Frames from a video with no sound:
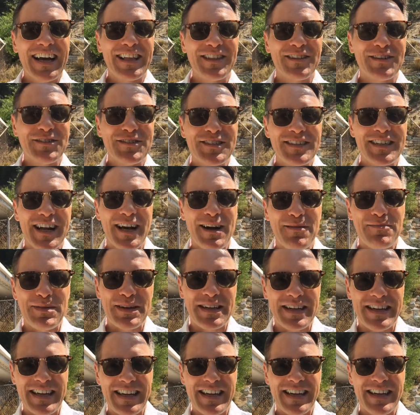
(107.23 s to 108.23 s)
I looked it up,
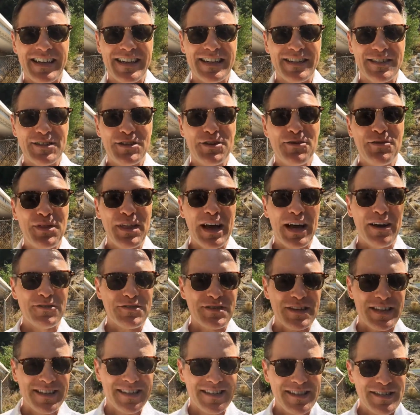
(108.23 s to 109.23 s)
and in
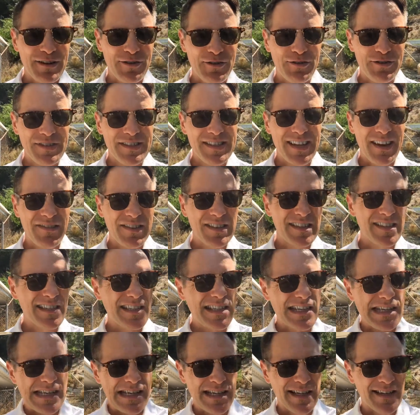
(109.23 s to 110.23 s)
2000, so
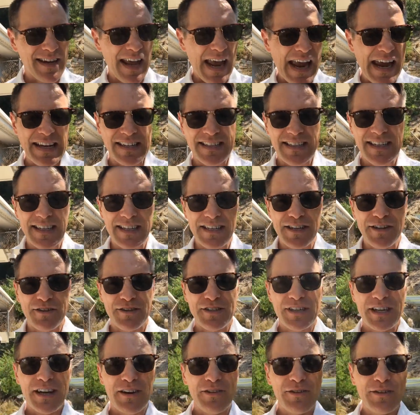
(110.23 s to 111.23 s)
17, 18
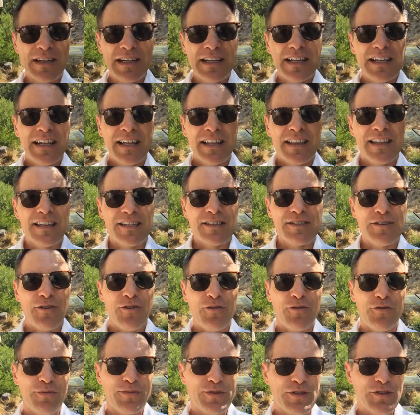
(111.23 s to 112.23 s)
years ago, this
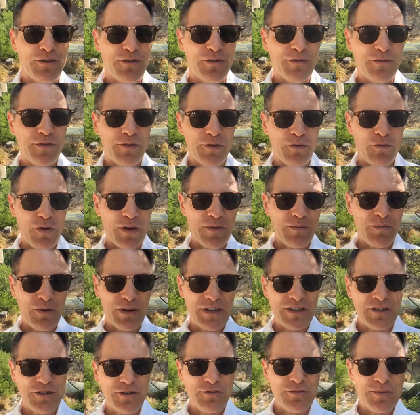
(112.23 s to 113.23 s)
home sold for
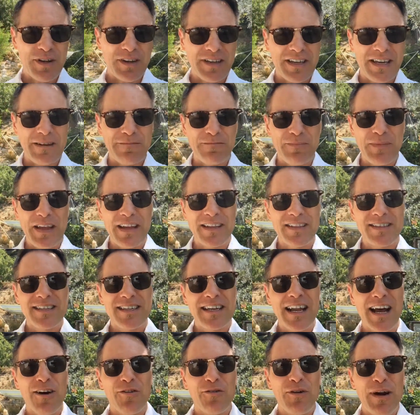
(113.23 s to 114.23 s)
1.2 million.
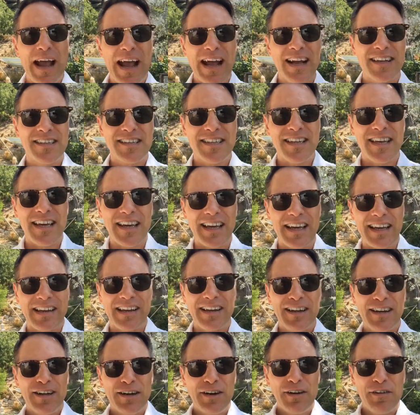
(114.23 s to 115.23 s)
It's now asking
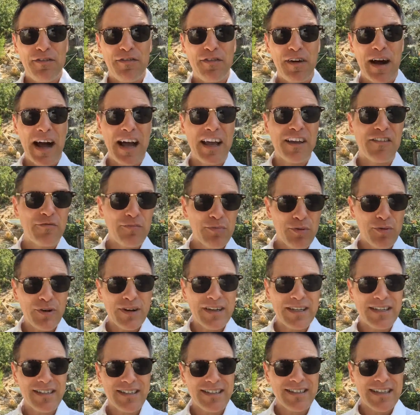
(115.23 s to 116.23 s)

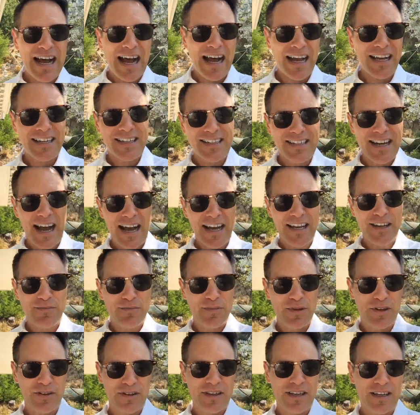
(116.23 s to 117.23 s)

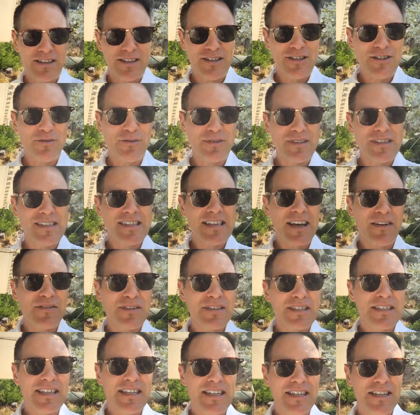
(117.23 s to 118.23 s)
5.99 million. So in
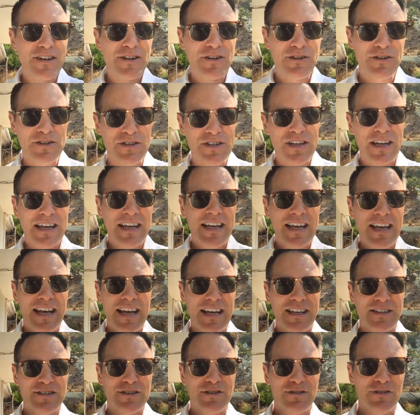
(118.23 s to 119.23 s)
17 years,
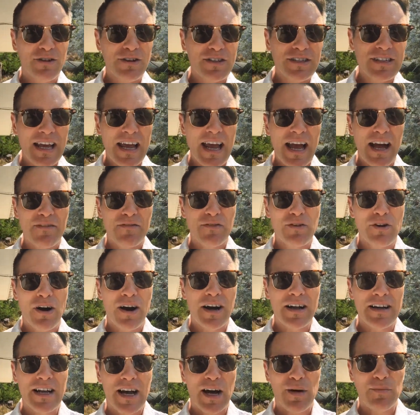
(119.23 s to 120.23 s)
it's looked to have
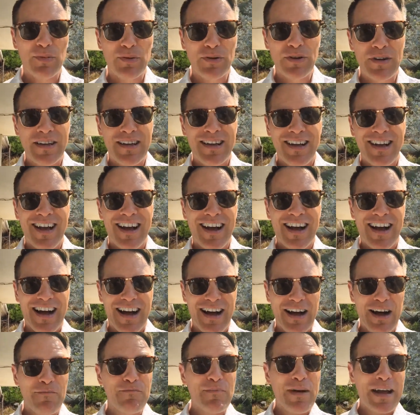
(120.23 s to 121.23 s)
gone up
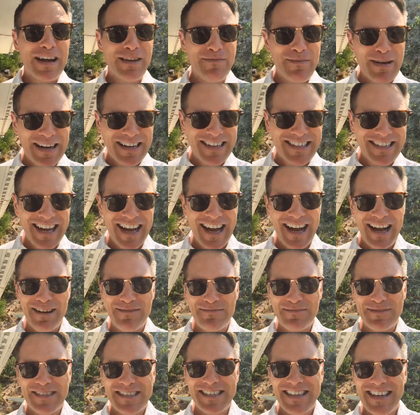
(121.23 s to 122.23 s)
many
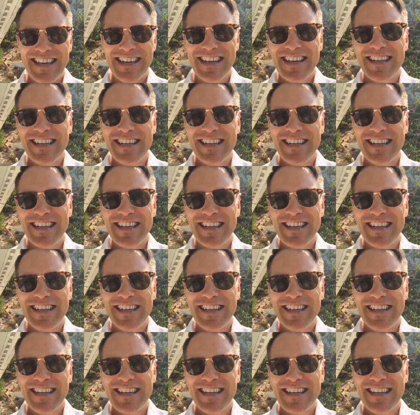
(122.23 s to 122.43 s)
times.